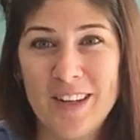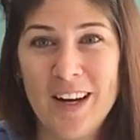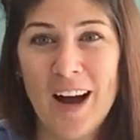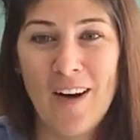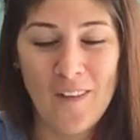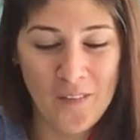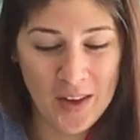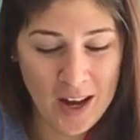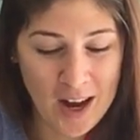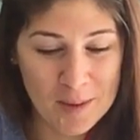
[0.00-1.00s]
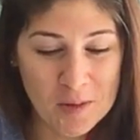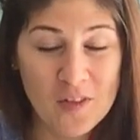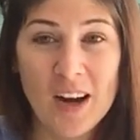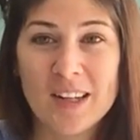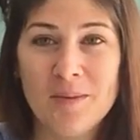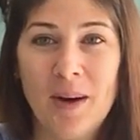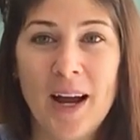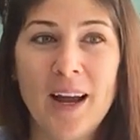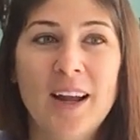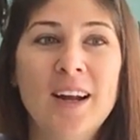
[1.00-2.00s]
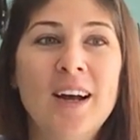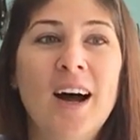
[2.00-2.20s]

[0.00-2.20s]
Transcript: see how I'm affected by it.